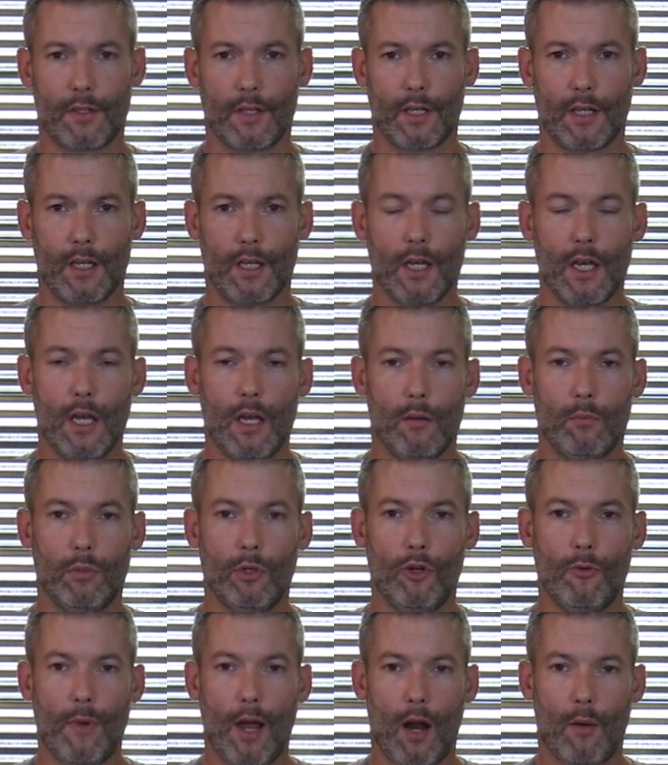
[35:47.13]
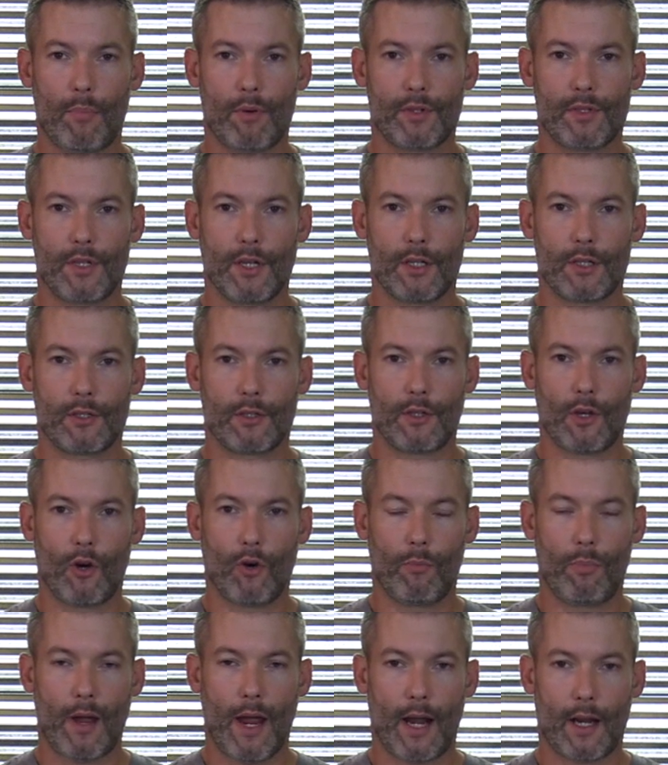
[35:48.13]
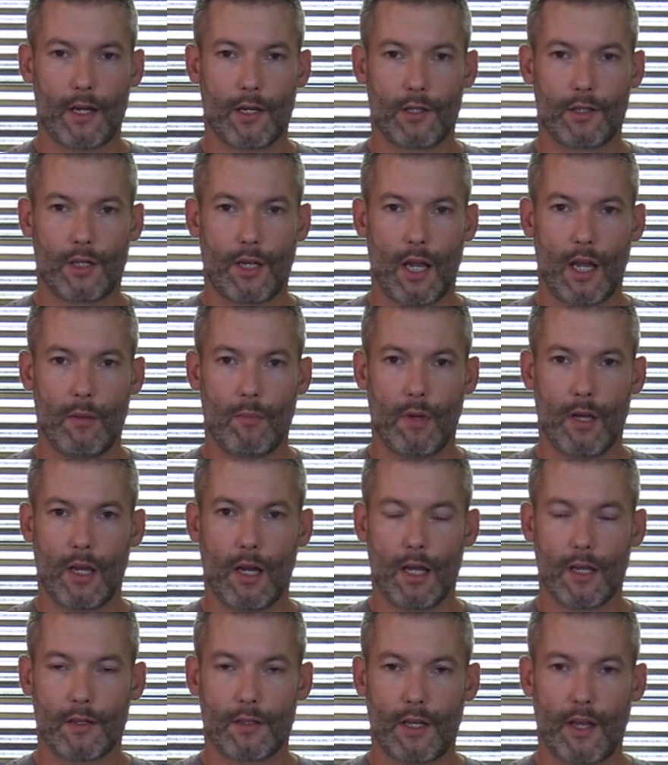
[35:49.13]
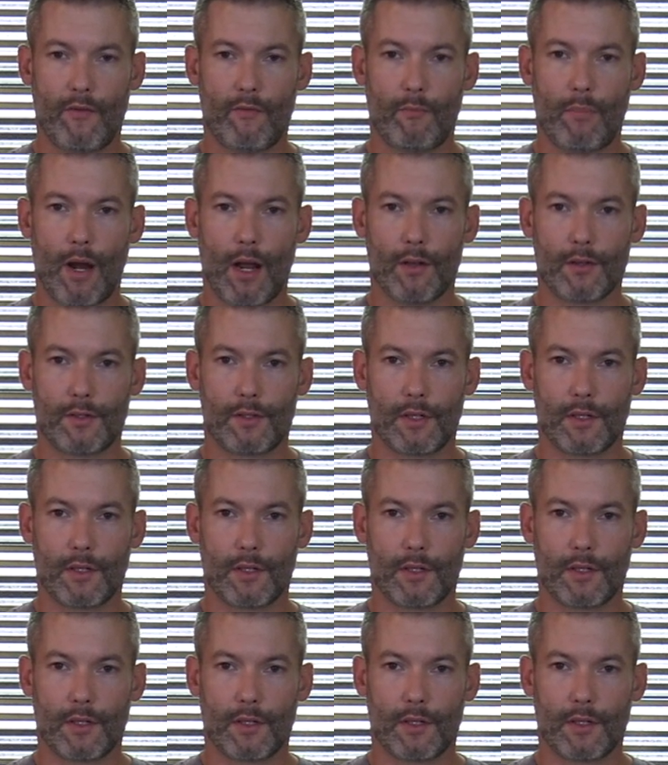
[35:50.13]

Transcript: The Blue Mountain Precision total package came in at 7 pounds,